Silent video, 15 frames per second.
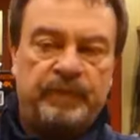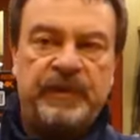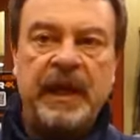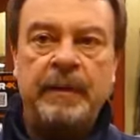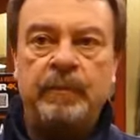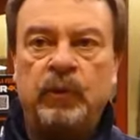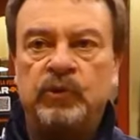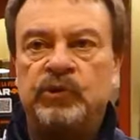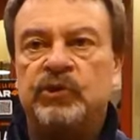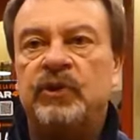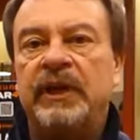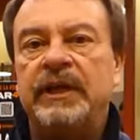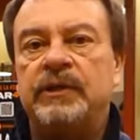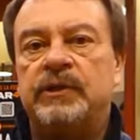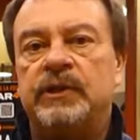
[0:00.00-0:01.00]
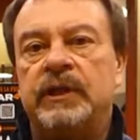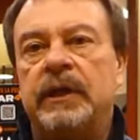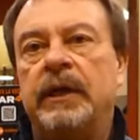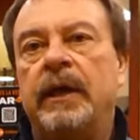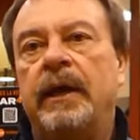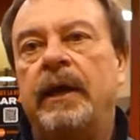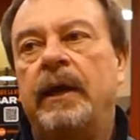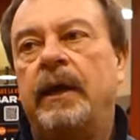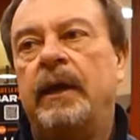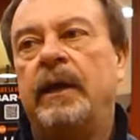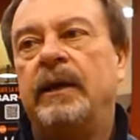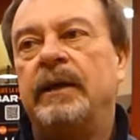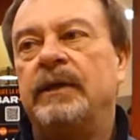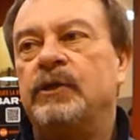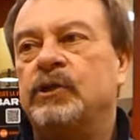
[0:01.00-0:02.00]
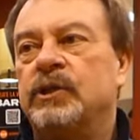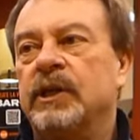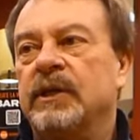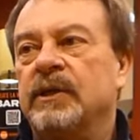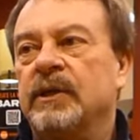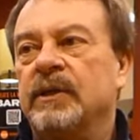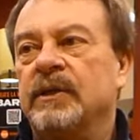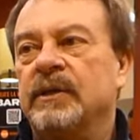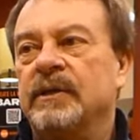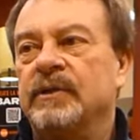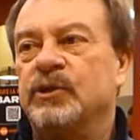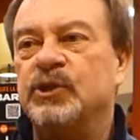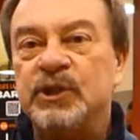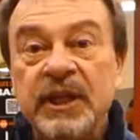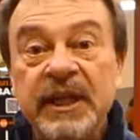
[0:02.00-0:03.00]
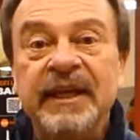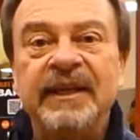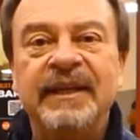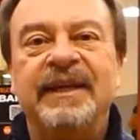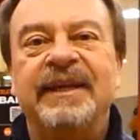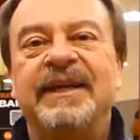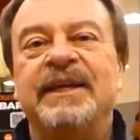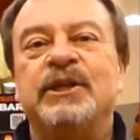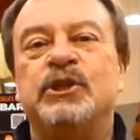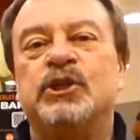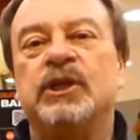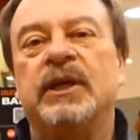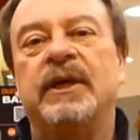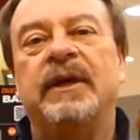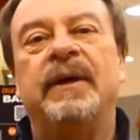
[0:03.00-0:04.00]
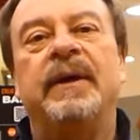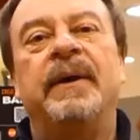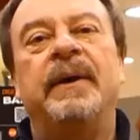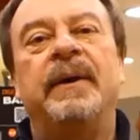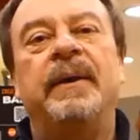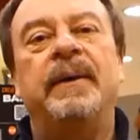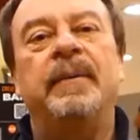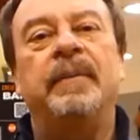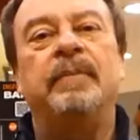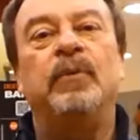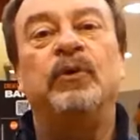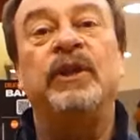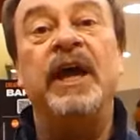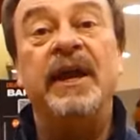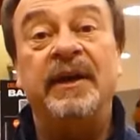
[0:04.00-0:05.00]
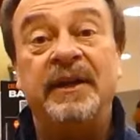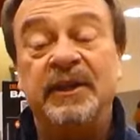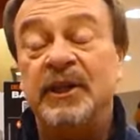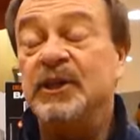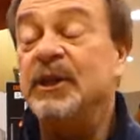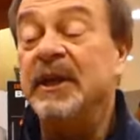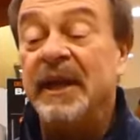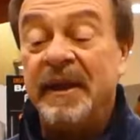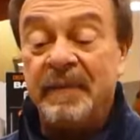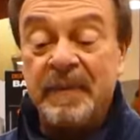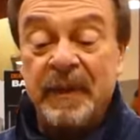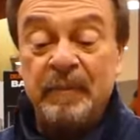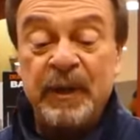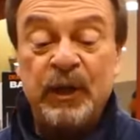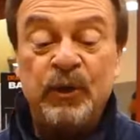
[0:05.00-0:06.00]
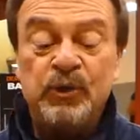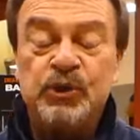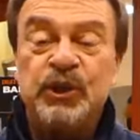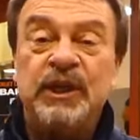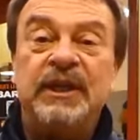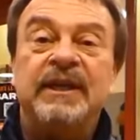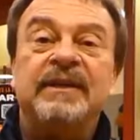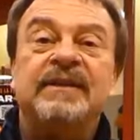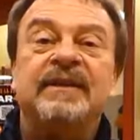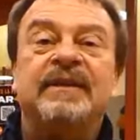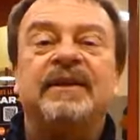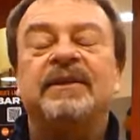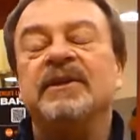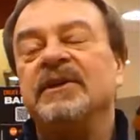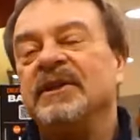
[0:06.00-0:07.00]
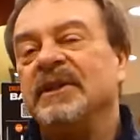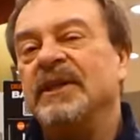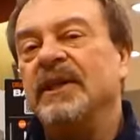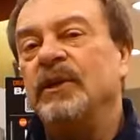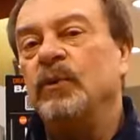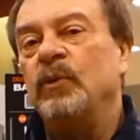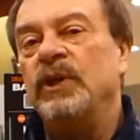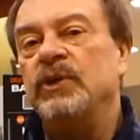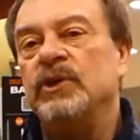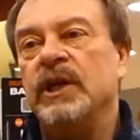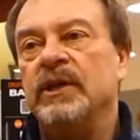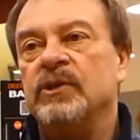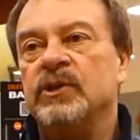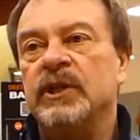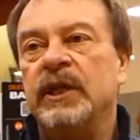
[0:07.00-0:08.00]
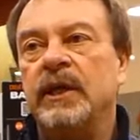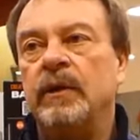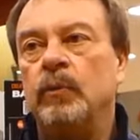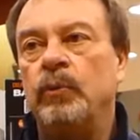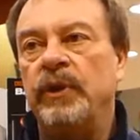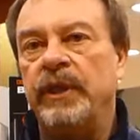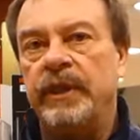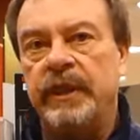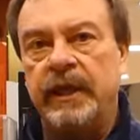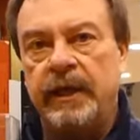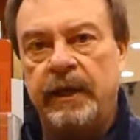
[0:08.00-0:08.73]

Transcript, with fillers: demonstrates its still its modernity because it, the 33 Winchester with